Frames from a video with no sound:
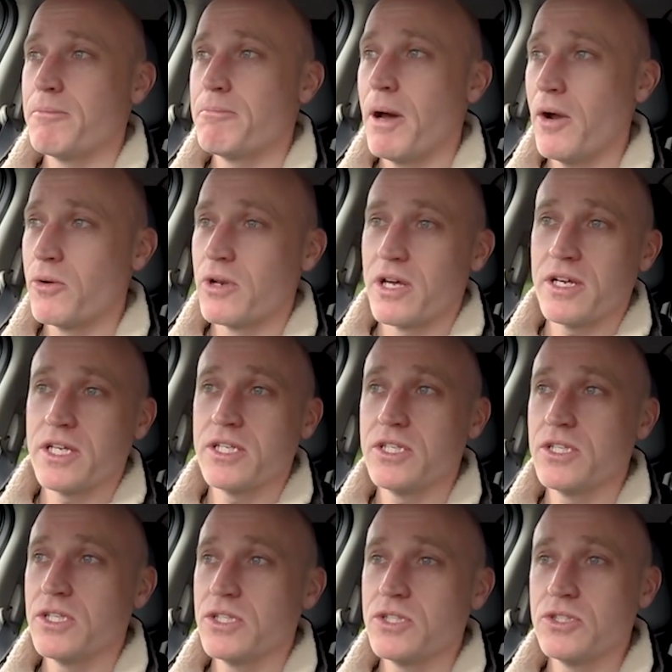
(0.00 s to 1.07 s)
Polar
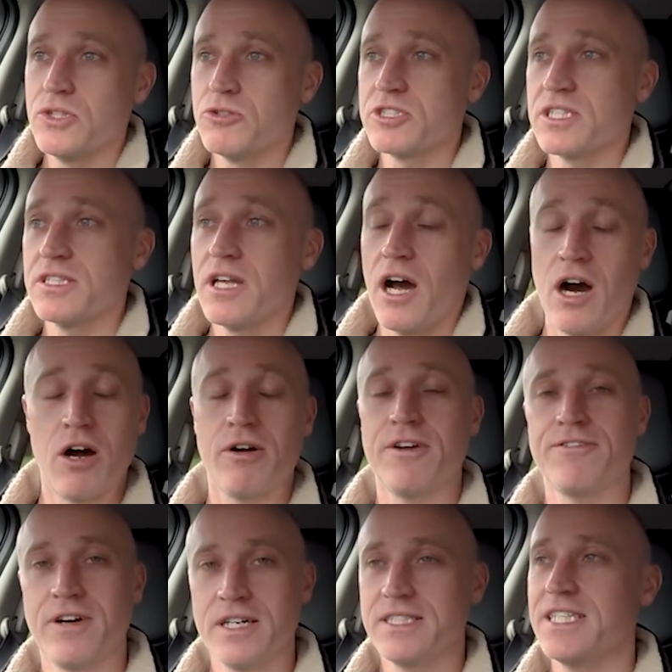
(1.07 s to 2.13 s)
use an
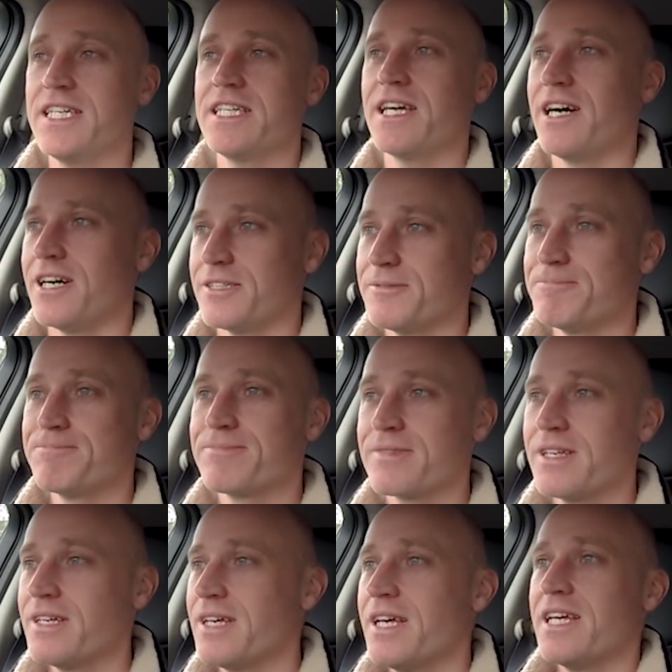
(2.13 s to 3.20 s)
RFID card.
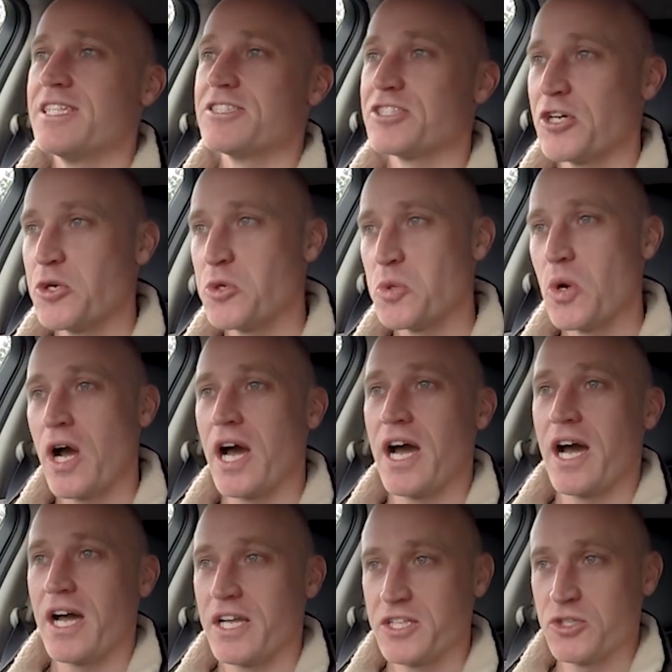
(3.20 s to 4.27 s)
So
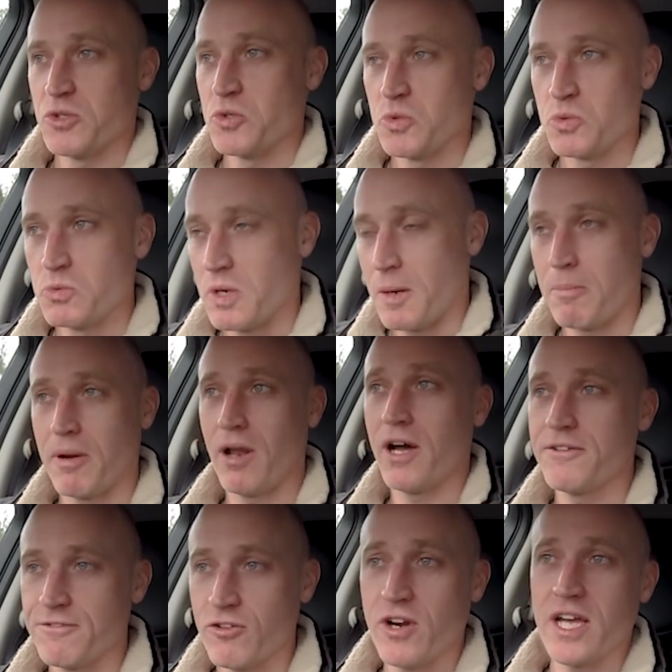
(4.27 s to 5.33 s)
you apply
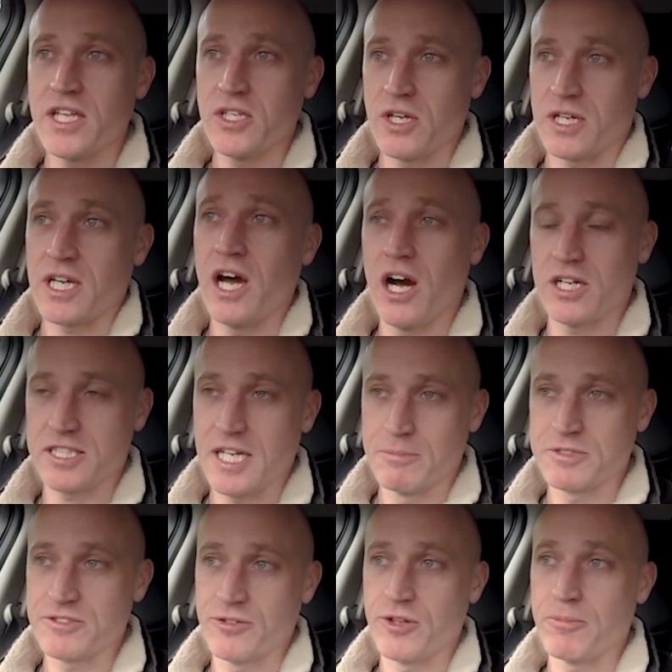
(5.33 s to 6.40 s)
for it, a card
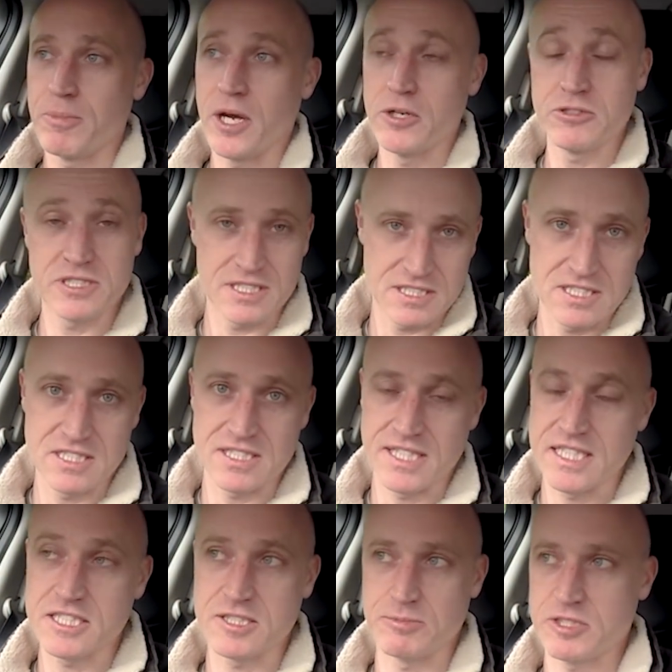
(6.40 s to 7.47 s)
comes through the post. This is
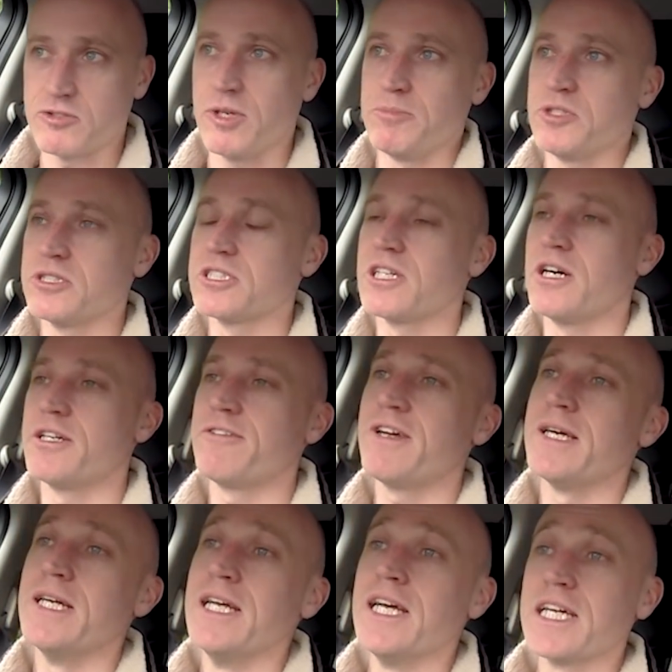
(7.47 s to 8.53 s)
the subscription side of
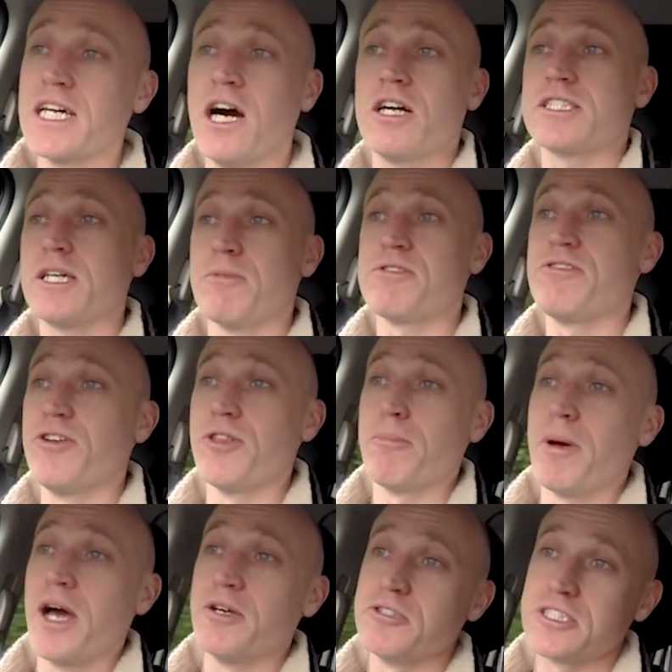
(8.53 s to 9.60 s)
it. Card comes through the
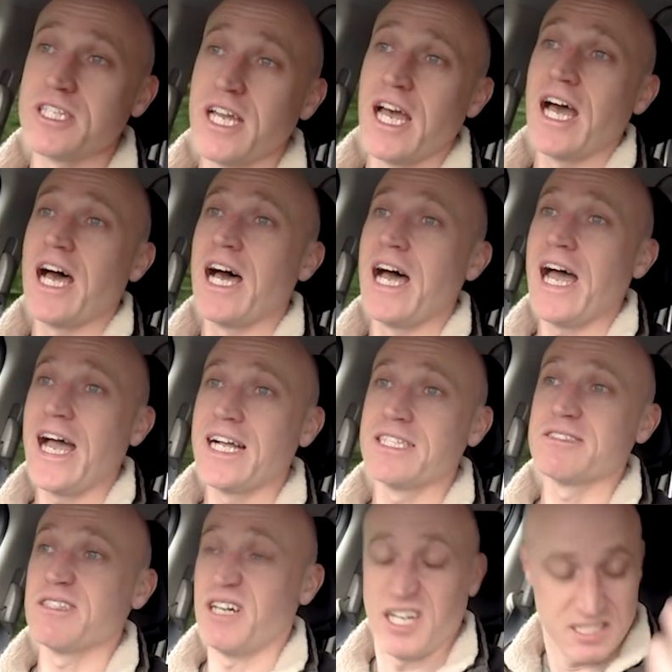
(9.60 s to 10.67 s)
post,
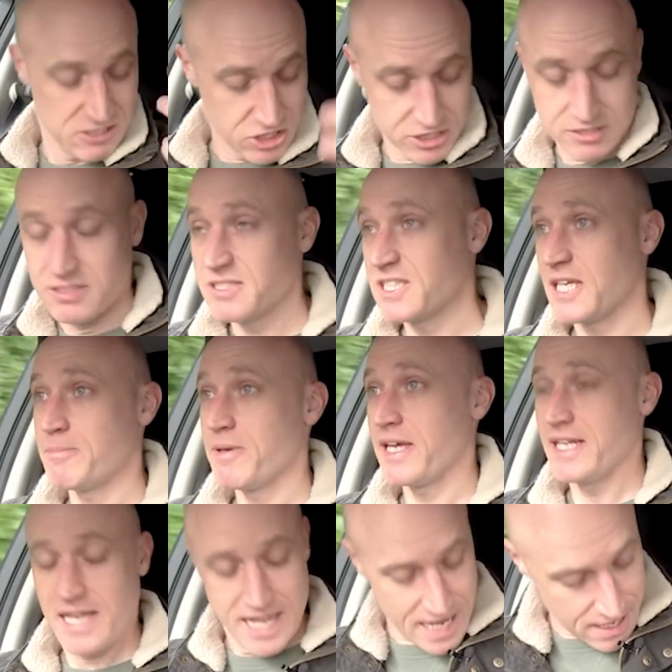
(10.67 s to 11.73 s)
and I just keep it
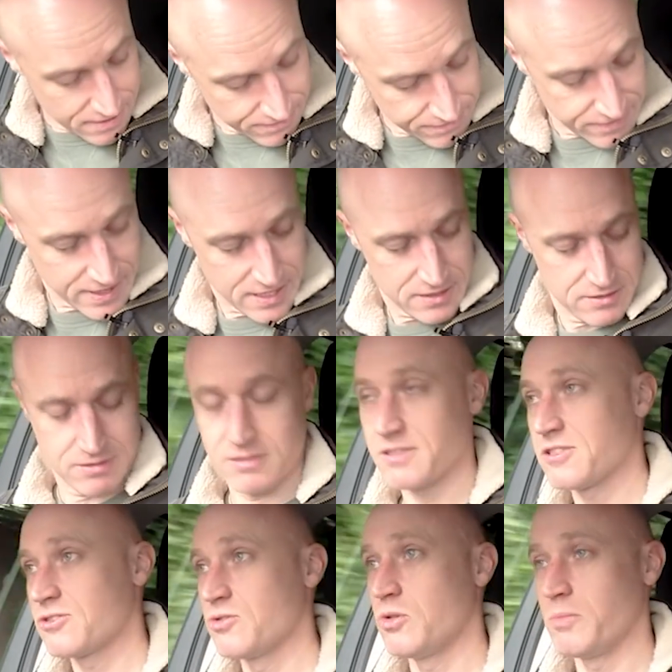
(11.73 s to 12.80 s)
in here. In fact,
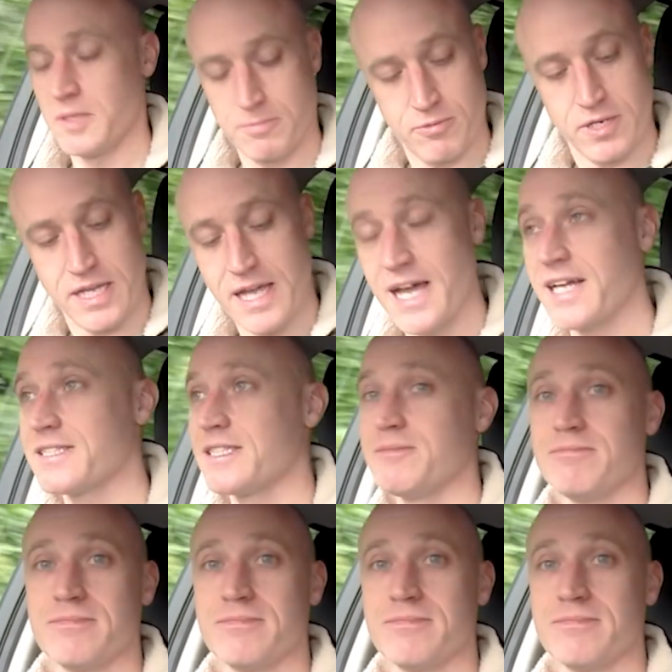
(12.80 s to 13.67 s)
it's normally pretty handy.